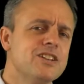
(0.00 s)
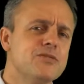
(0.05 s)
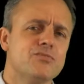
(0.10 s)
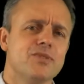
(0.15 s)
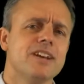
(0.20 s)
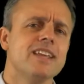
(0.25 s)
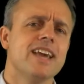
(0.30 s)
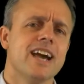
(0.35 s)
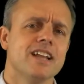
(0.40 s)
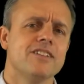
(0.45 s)
it
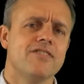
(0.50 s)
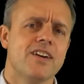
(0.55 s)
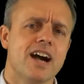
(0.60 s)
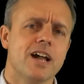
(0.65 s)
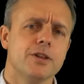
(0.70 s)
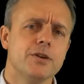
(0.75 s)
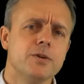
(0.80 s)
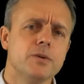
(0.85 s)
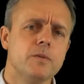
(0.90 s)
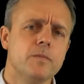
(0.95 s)
really add
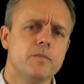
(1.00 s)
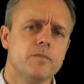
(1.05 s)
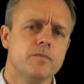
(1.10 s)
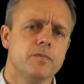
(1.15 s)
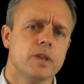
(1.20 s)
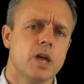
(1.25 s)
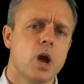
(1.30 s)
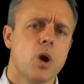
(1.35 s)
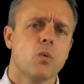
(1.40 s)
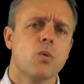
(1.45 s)
value?
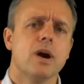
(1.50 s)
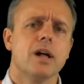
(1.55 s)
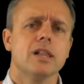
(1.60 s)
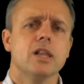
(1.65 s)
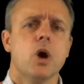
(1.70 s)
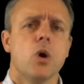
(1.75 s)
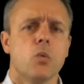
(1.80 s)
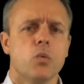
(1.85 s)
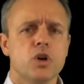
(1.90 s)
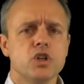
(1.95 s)

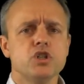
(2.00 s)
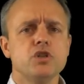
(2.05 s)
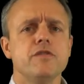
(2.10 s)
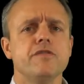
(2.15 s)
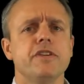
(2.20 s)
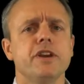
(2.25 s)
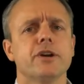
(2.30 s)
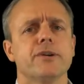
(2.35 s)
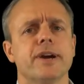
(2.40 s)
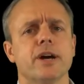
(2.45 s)
Well, once you
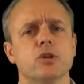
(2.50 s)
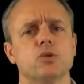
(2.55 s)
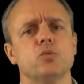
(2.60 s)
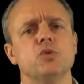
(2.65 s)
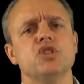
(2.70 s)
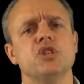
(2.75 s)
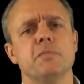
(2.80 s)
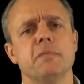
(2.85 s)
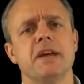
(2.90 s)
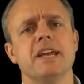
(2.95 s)
figure out
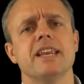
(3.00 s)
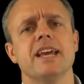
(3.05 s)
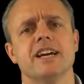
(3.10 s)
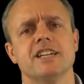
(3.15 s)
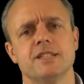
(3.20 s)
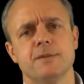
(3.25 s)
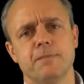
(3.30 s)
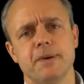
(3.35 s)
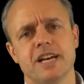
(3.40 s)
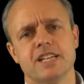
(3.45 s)
which media
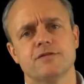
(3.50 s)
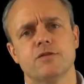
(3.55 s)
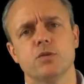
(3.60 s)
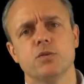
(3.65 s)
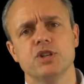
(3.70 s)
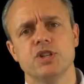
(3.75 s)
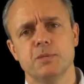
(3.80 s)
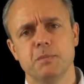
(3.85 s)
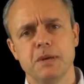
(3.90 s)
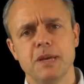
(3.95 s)
is best for
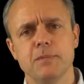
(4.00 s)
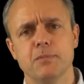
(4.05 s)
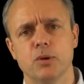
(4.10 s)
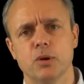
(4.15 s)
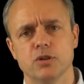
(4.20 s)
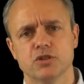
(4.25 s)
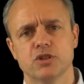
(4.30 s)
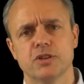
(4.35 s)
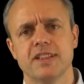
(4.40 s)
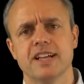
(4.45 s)
which
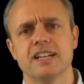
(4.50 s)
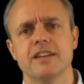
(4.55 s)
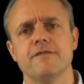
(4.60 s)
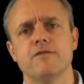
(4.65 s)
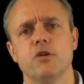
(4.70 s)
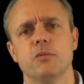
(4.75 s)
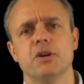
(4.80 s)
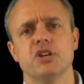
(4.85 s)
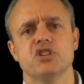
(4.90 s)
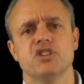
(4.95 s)
people so that
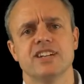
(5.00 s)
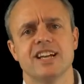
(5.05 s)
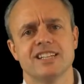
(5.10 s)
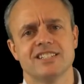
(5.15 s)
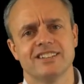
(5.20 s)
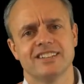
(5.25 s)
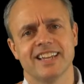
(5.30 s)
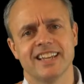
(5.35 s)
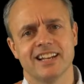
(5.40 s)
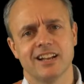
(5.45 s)
information
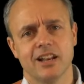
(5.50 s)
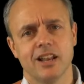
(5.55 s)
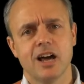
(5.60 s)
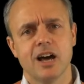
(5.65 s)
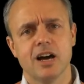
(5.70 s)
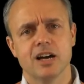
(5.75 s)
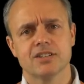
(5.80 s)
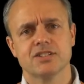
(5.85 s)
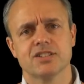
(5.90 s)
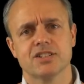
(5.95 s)
doesn't get
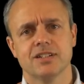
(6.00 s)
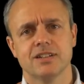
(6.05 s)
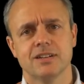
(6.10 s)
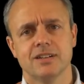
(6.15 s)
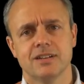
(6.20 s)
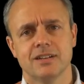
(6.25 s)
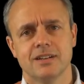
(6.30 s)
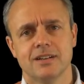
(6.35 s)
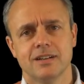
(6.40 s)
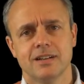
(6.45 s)
lost,
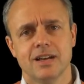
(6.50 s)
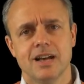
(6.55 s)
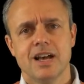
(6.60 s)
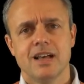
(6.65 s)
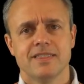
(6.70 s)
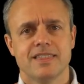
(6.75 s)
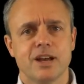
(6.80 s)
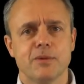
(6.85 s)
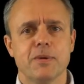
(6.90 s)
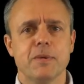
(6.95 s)

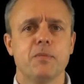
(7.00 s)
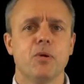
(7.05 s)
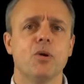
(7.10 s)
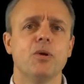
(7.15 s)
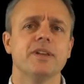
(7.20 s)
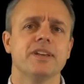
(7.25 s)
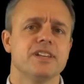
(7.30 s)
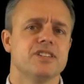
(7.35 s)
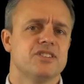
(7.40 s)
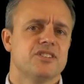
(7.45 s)
then
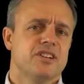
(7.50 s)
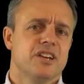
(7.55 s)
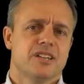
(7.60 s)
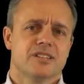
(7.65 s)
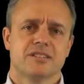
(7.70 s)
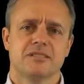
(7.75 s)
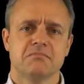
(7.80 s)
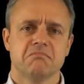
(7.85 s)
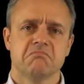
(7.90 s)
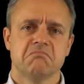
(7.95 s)
reporting is
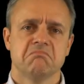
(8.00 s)
just